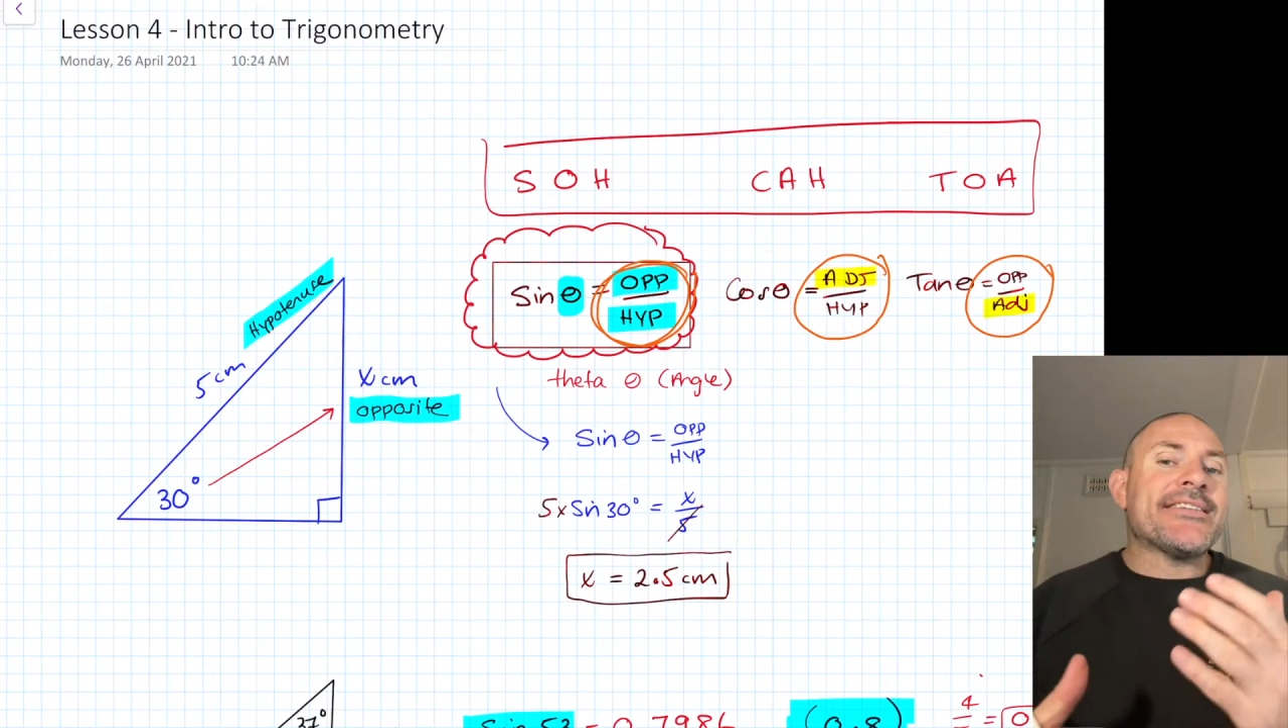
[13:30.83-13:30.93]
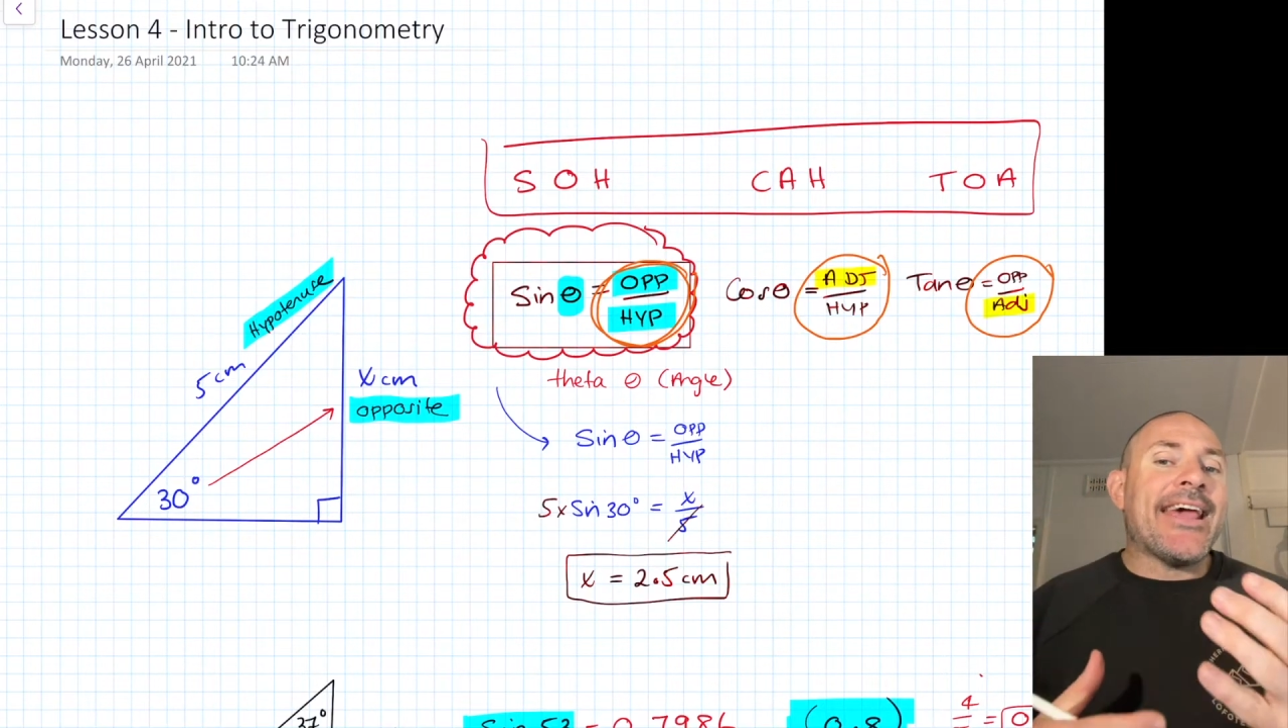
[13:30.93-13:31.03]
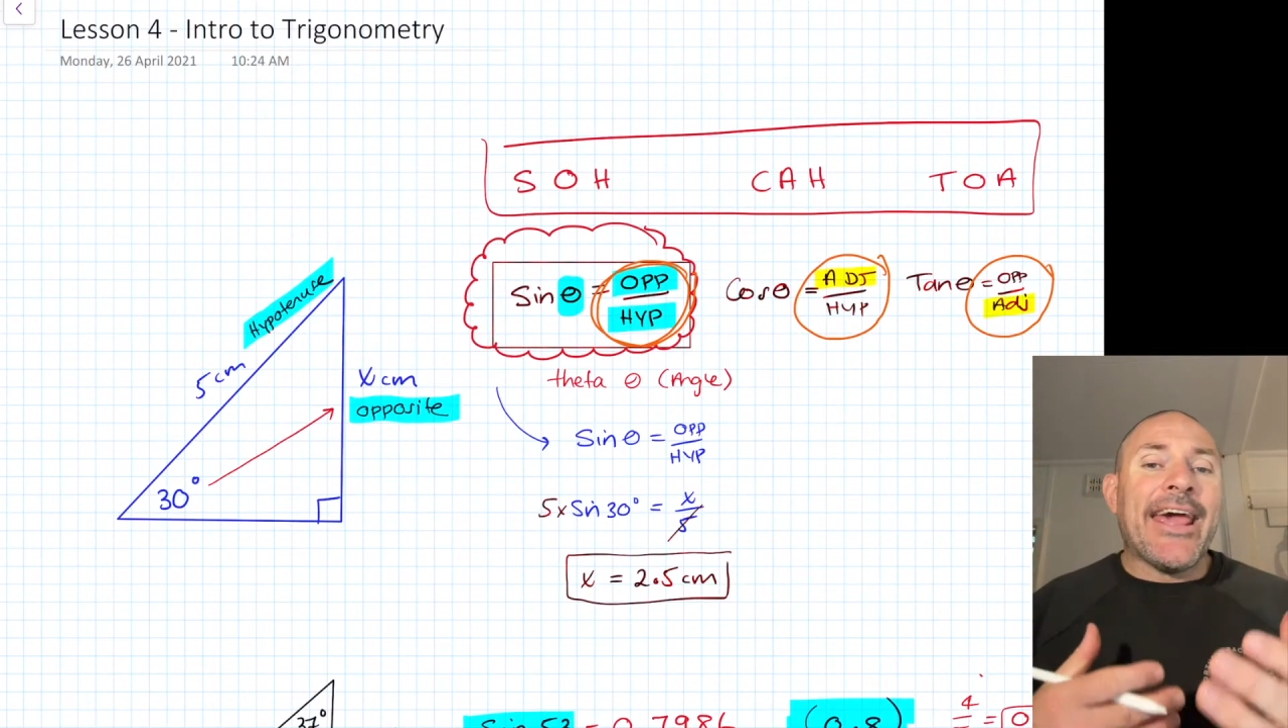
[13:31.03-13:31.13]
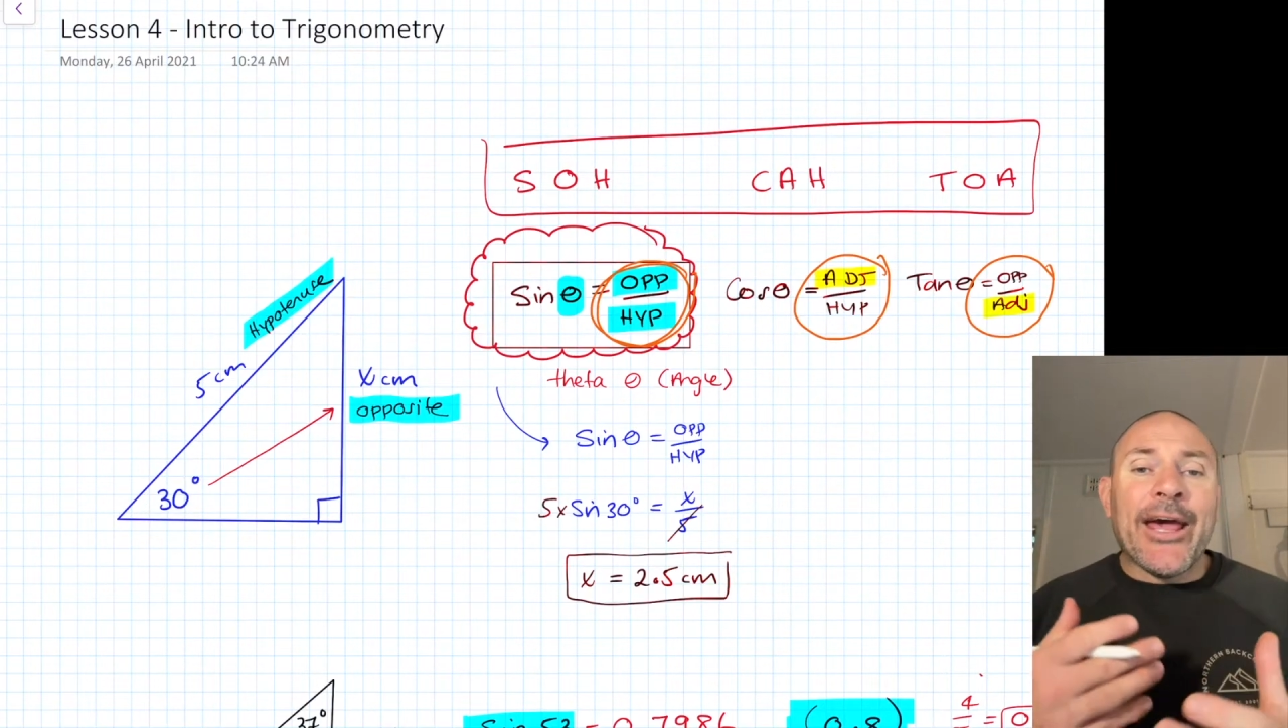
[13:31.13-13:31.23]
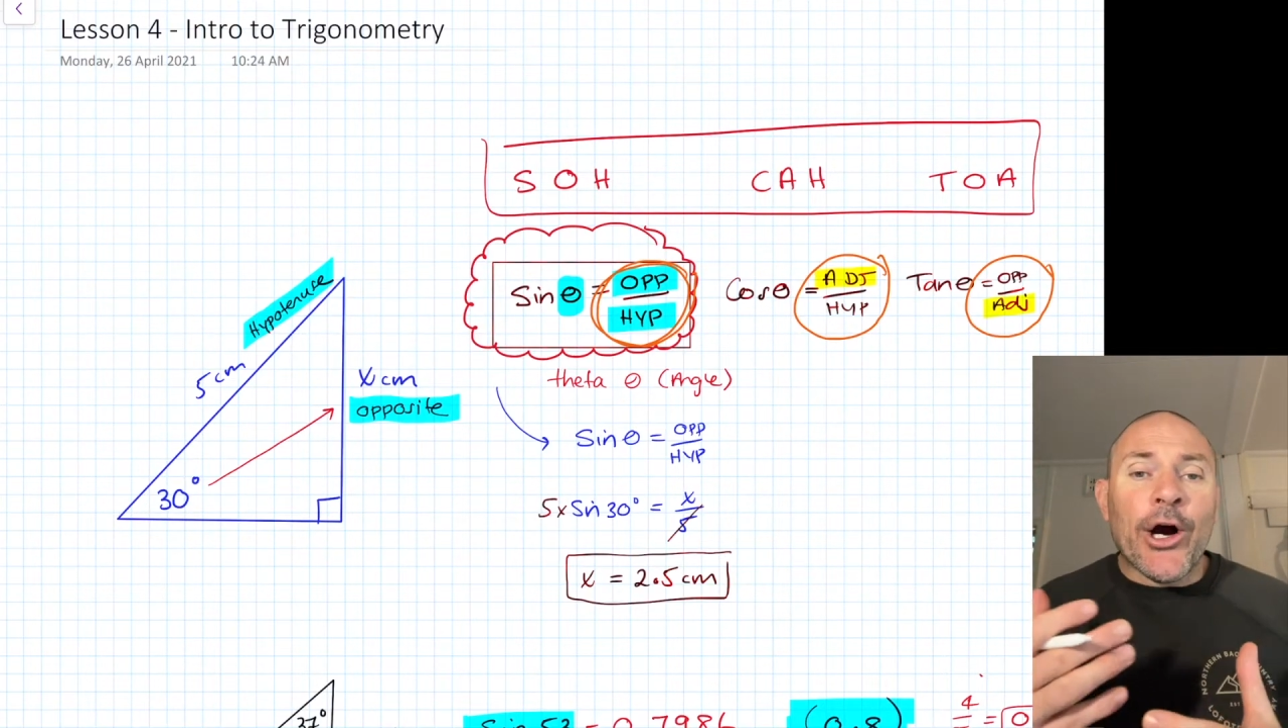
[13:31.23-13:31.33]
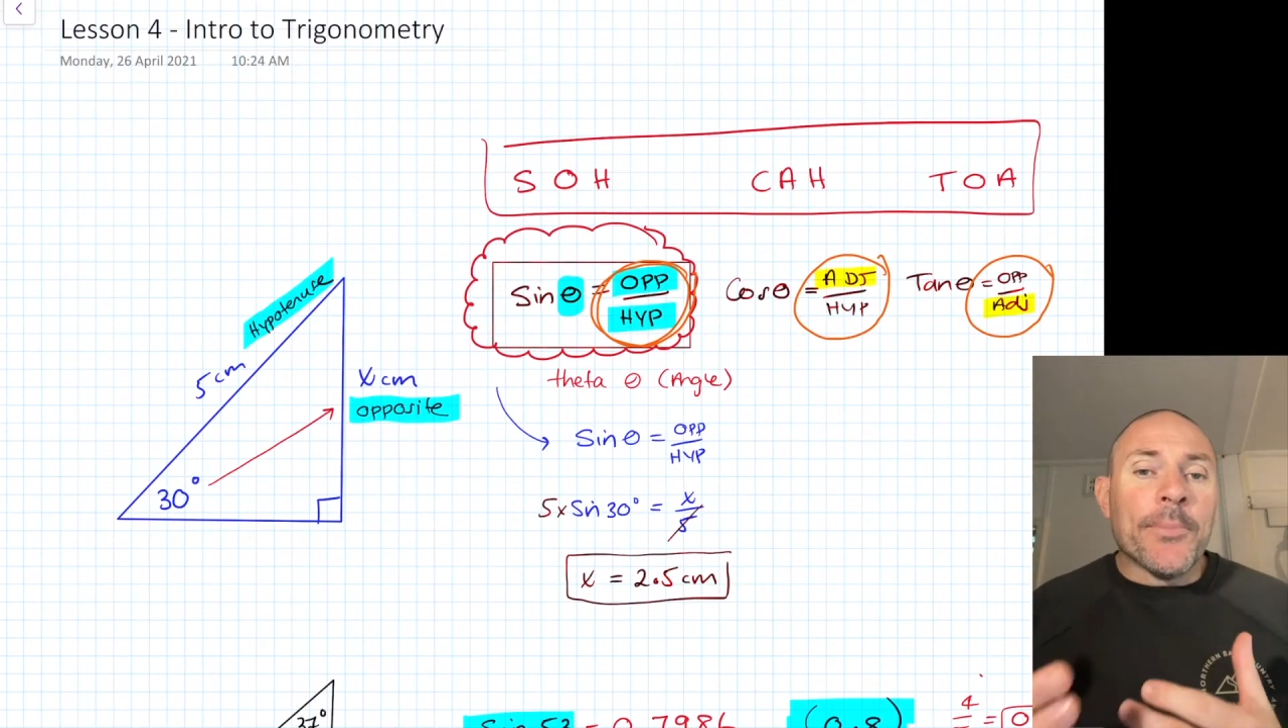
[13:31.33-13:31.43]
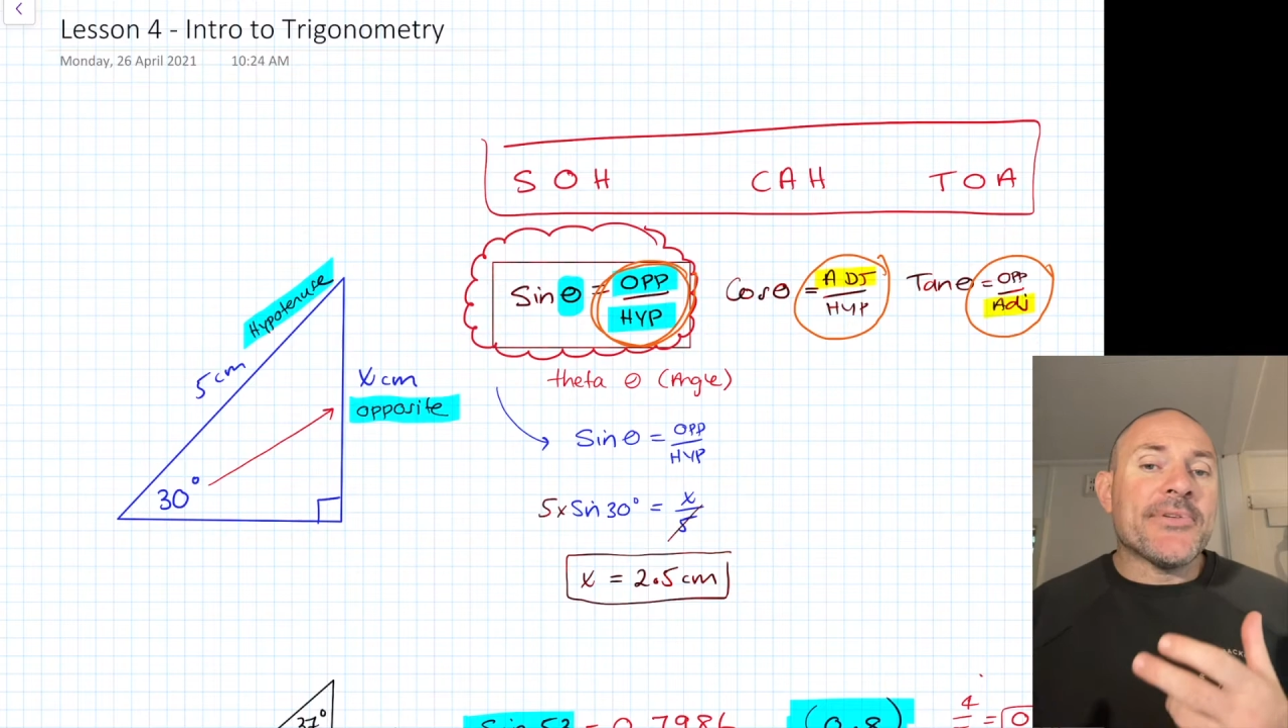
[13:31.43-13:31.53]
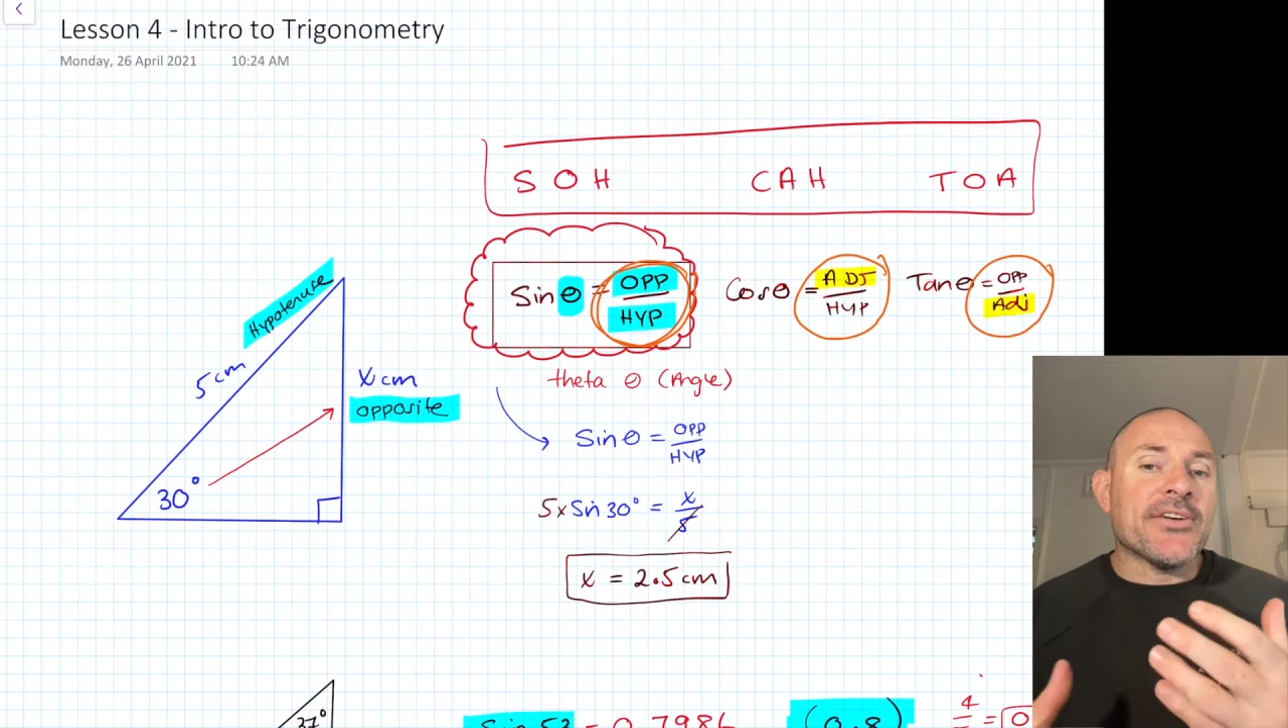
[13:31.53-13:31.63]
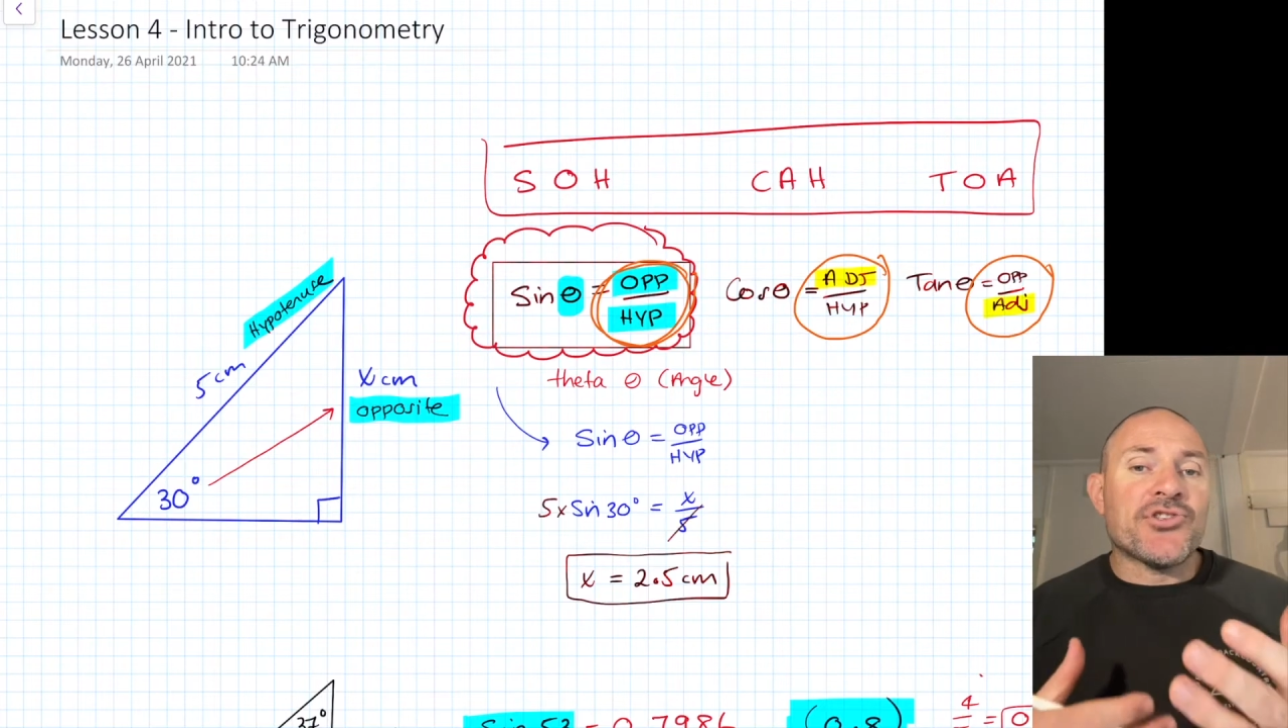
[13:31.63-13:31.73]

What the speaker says: helps us